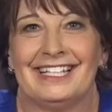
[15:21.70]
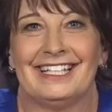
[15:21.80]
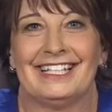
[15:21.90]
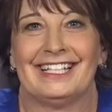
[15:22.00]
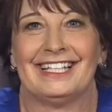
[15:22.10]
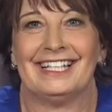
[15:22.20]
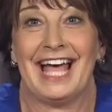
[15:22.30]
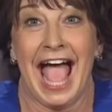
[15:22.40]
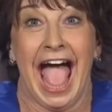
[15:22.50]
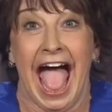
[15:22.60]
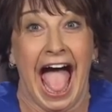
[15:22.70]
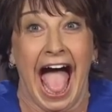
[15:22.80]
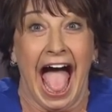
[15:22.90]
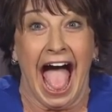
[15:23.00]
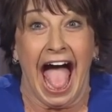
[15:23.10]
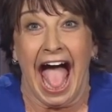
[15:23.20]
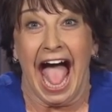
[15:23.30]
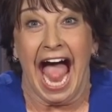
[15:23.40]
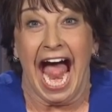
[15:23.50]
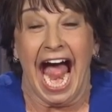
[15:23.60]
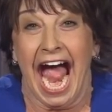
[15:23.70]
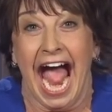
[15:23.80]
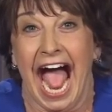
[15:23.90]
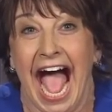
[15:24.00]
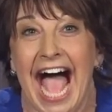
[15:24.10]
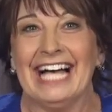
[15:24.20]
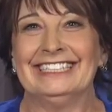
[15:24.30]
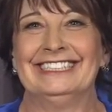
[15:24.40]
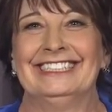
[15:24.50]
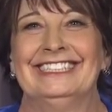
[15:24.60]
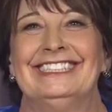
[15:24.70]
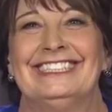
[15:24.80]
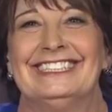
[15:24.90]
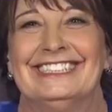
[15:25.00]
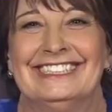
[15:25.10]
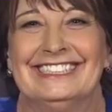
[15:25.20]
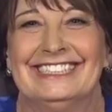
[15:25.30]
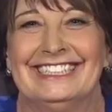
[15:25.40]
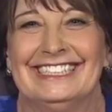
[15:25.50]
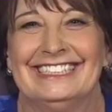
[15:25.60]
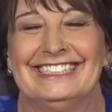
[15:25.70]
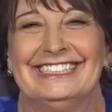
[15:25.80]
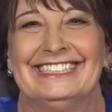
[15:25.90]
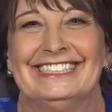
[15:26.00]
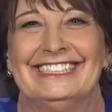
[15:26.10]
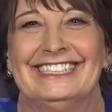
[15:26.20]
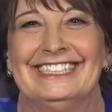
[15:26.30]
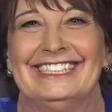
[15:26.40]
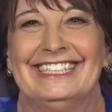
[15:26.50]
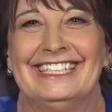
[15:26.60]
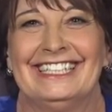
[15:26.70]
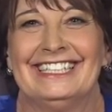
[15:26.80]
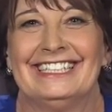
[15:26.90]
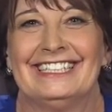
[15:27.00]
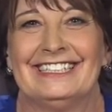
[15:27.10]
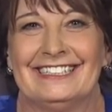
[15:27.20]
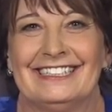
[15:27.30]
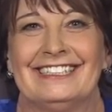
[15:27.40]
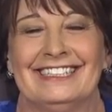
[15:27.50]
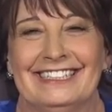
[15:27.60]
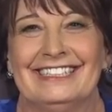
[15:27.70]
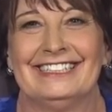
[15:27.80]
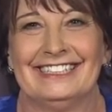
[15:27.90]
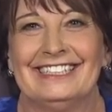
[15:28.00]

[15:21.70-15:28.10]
The person shown says nothing.